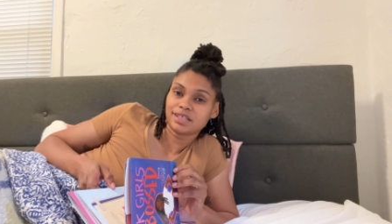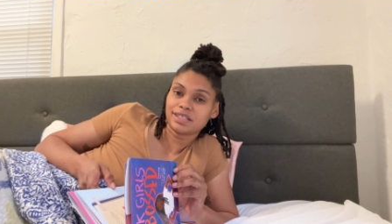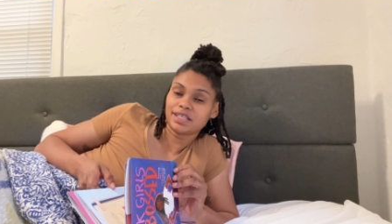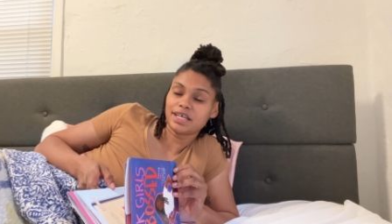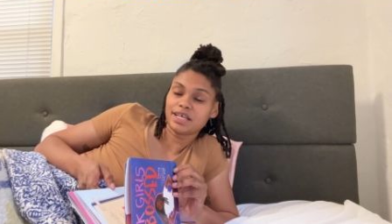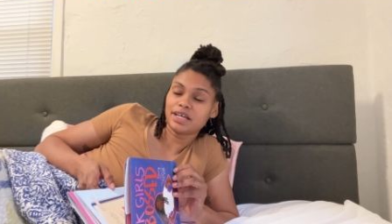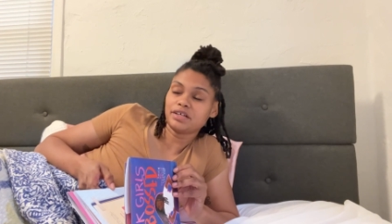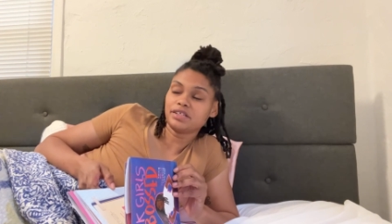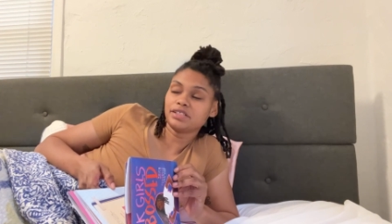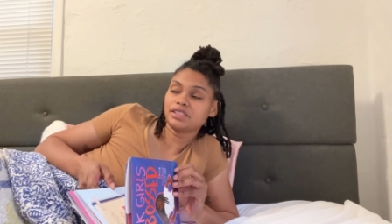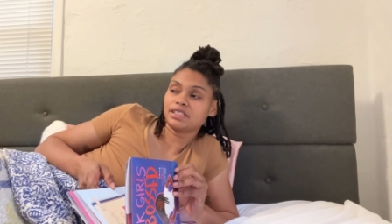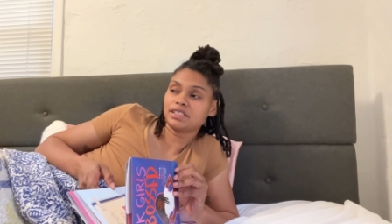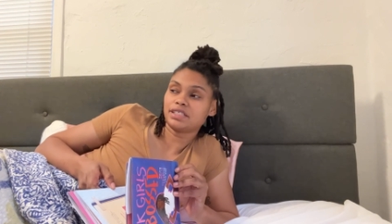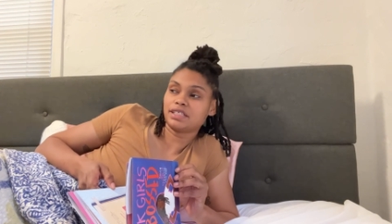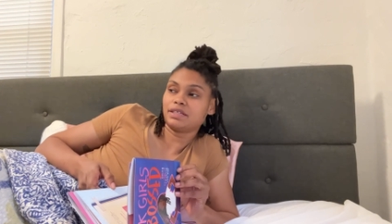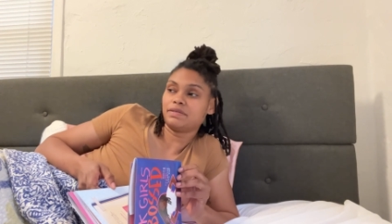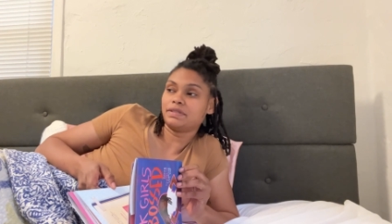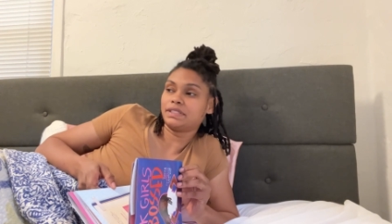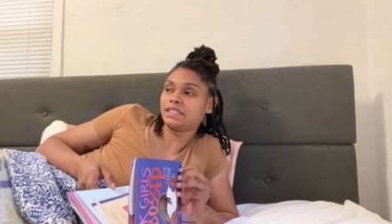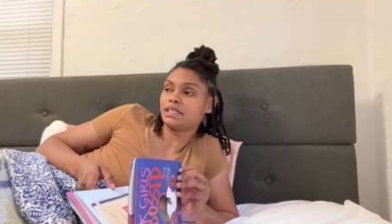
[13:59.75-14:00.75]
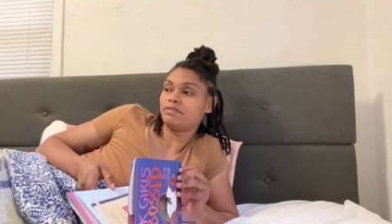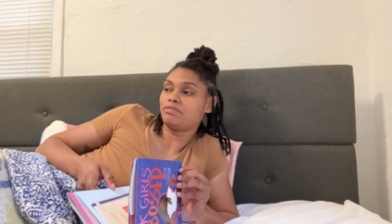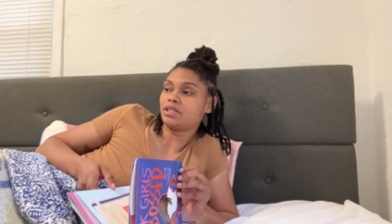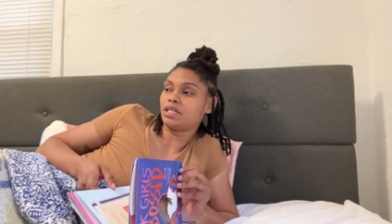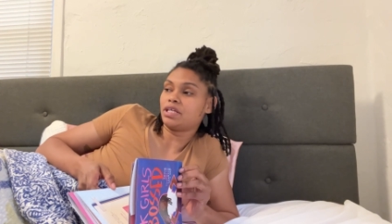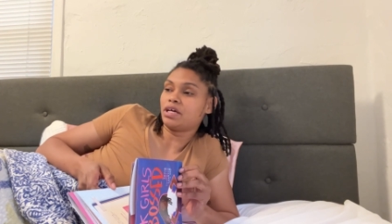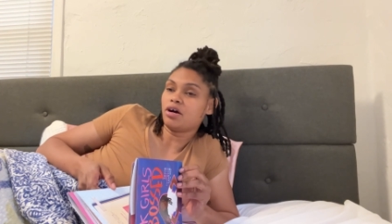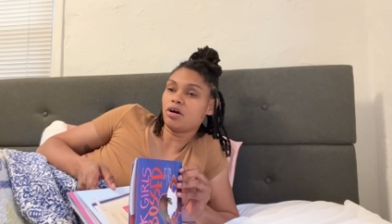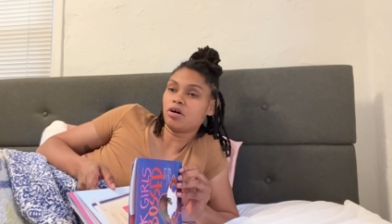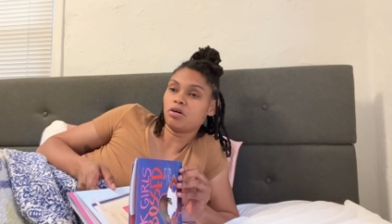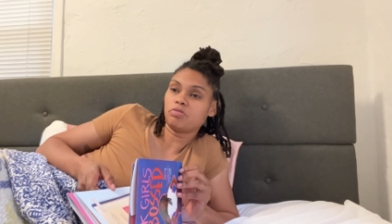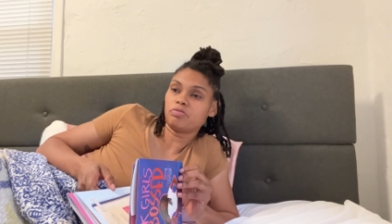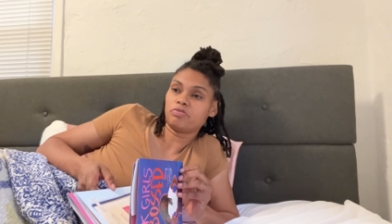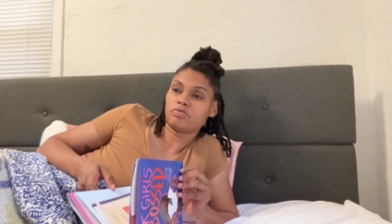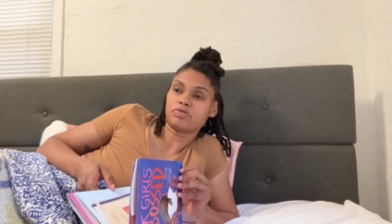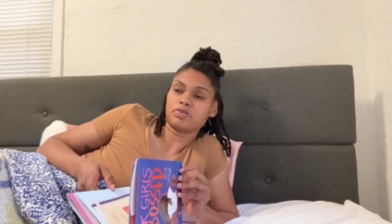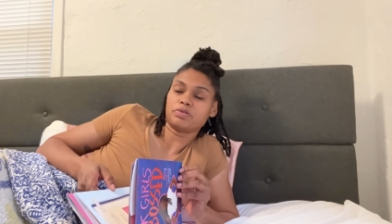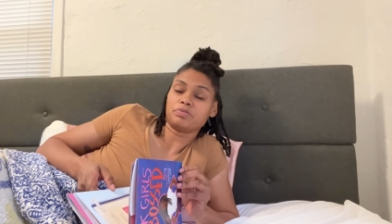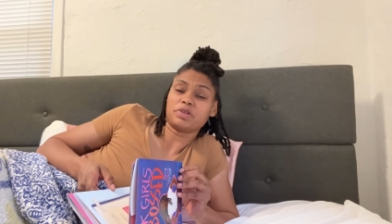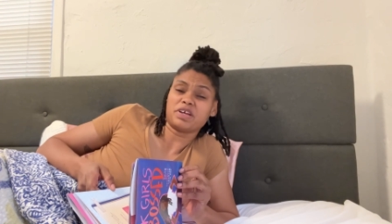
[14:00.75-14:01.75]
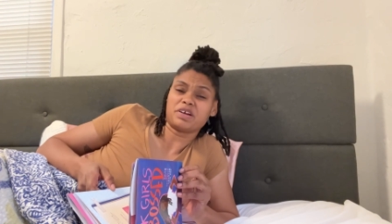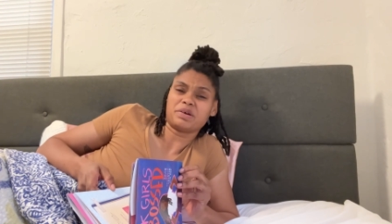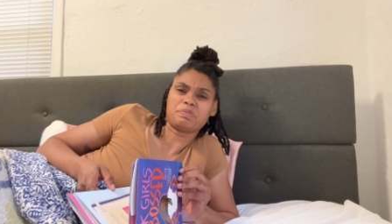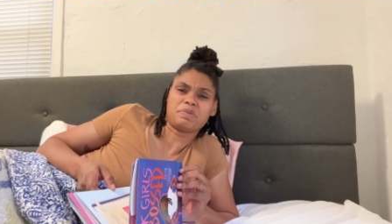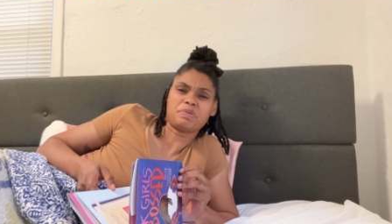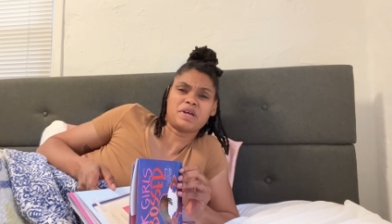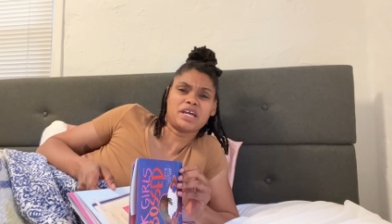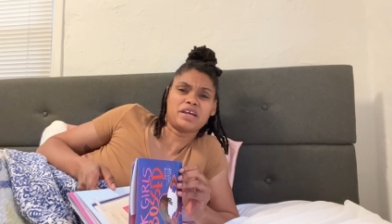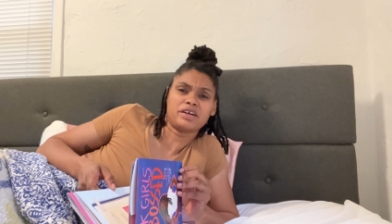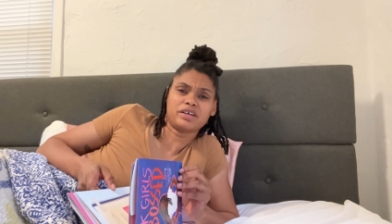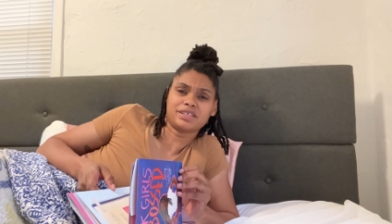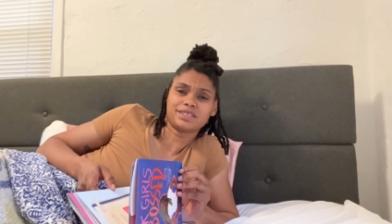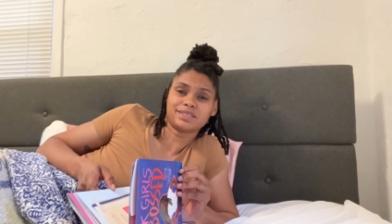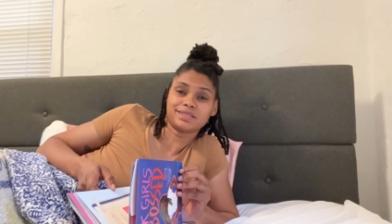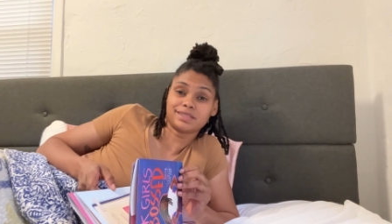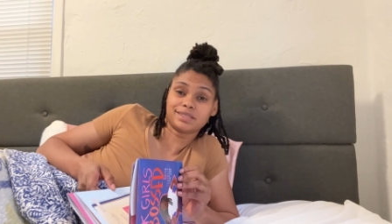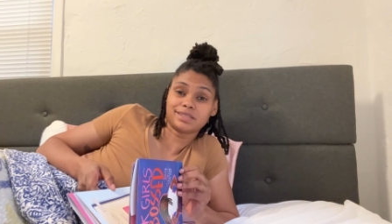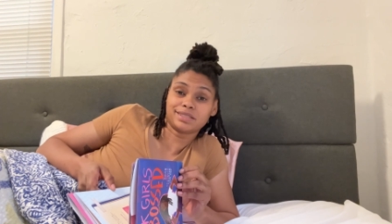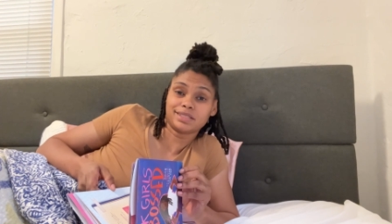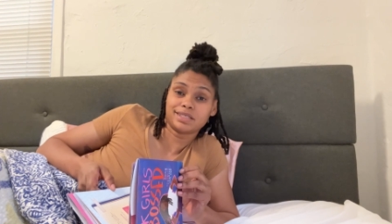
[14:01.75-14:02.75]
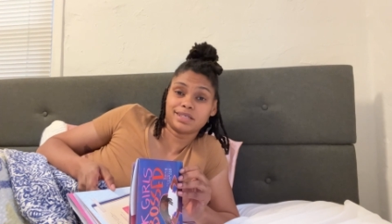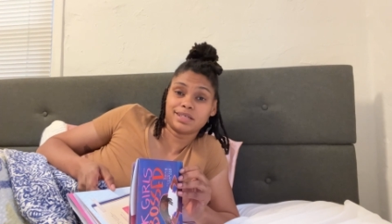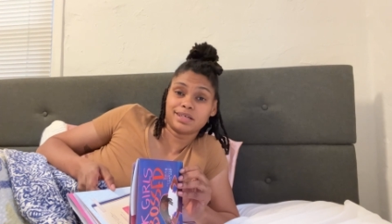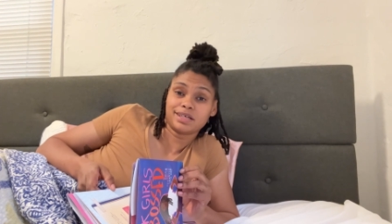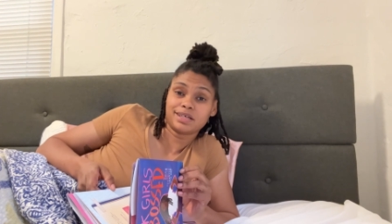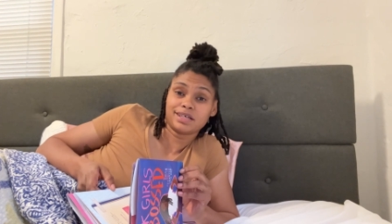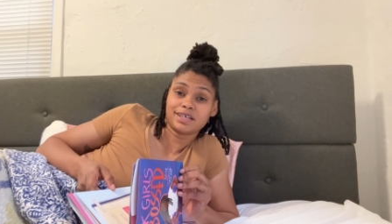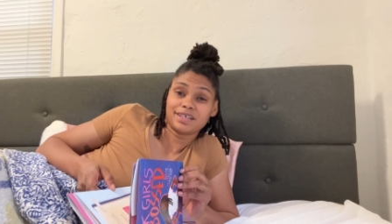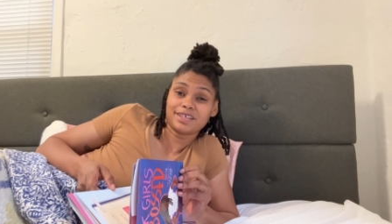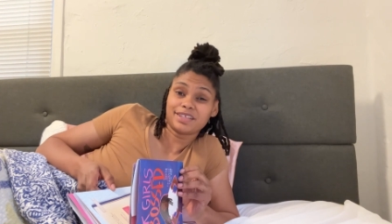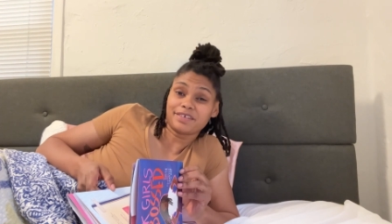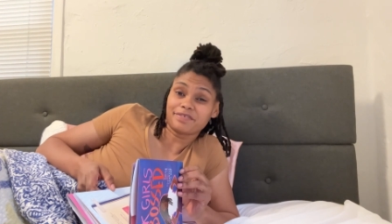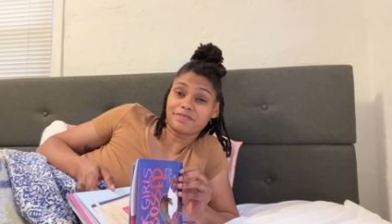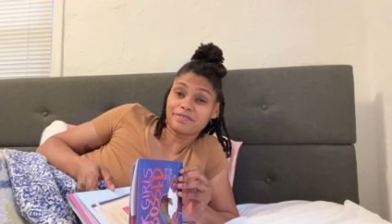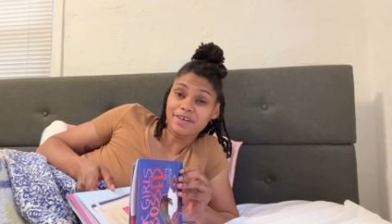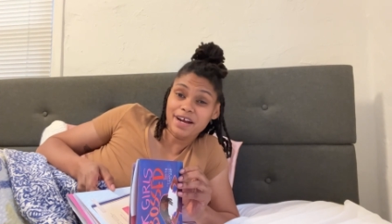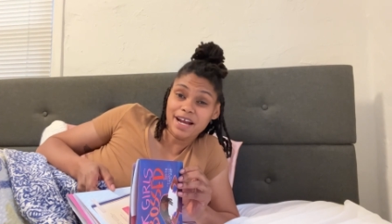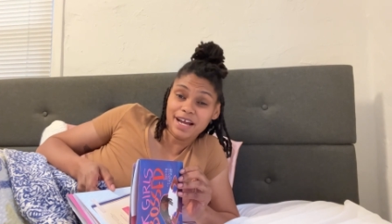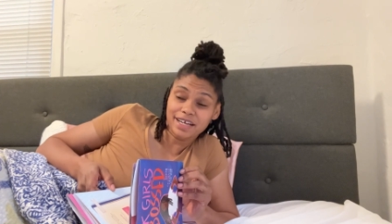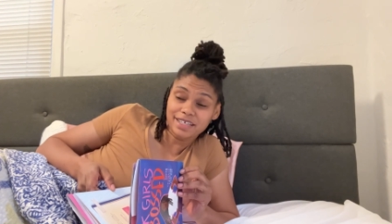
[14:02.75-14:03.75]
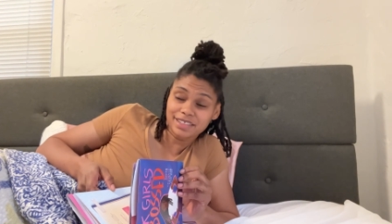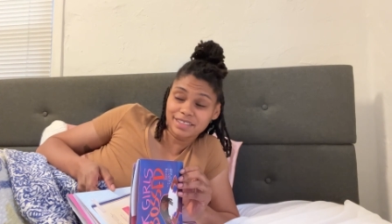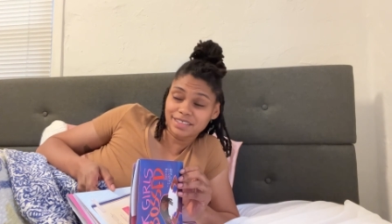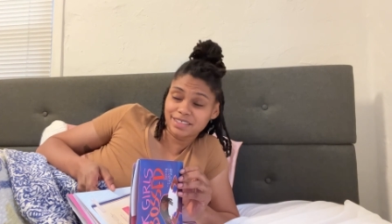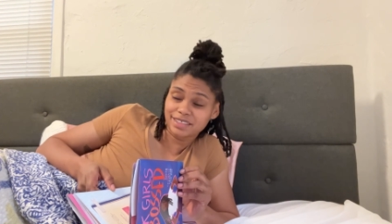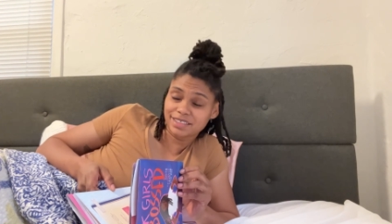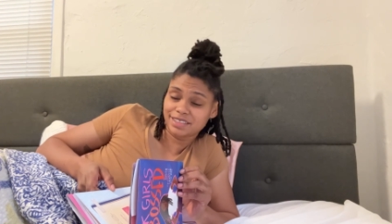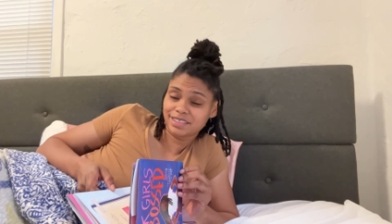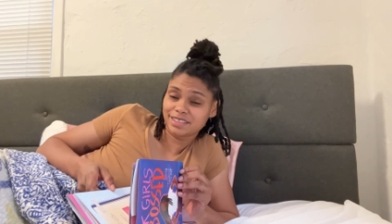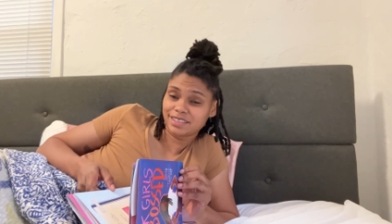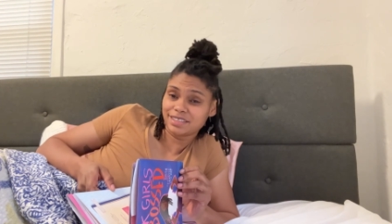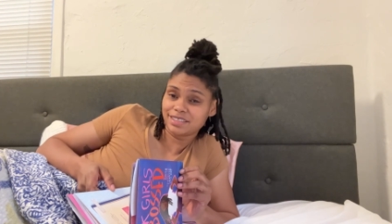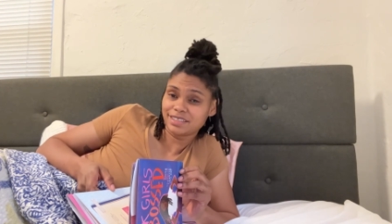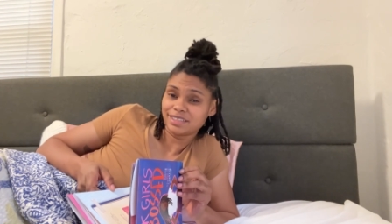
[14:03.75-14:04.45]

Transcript: They are receiving help from their peers, their friends,